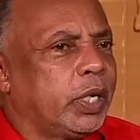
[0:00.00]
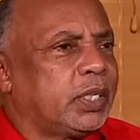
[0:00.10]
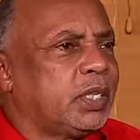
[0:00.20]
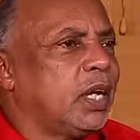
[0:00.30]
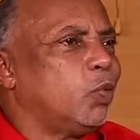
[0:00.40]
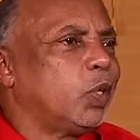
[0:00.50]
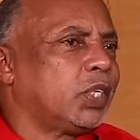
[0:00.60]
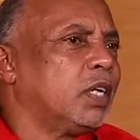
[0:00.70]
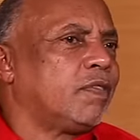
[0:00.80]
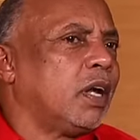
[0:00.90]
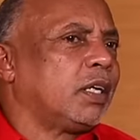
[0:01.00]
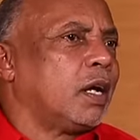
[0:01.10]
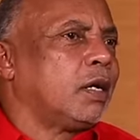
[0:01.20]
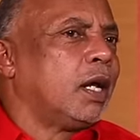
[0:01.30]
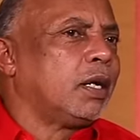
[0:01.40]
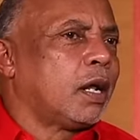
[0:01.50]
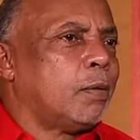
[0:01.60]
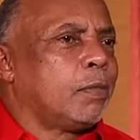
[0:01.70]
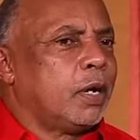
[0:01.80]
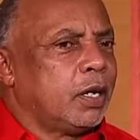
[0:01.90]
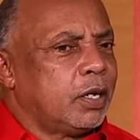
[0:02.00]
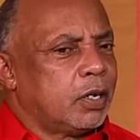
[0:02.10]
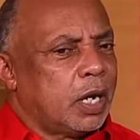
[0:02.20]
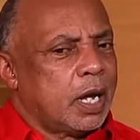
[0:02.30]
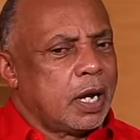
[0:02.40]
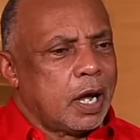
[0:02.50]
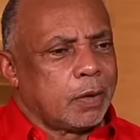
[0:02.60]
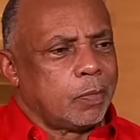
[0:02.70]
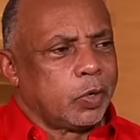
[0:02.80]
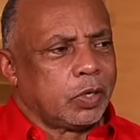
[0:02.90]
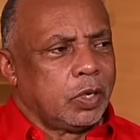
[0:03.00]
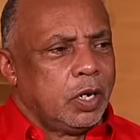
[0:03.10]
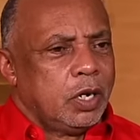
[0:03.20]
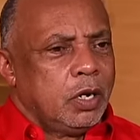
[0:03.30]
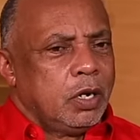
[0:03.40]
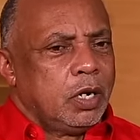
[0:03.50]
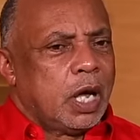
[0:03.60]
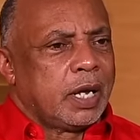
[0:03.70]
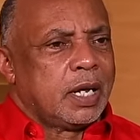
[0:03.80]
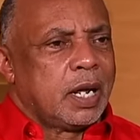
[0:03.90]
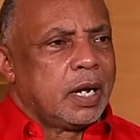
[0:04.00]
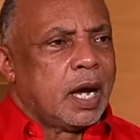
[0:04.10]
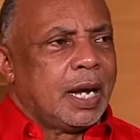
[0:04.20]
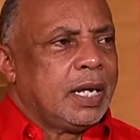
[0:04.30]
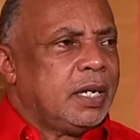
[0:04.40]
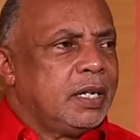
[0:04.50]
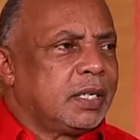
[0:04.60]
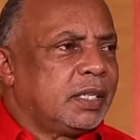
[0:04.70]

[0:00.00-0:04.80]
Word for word: extend ourselves that you know, like that. But like, you know, the holiday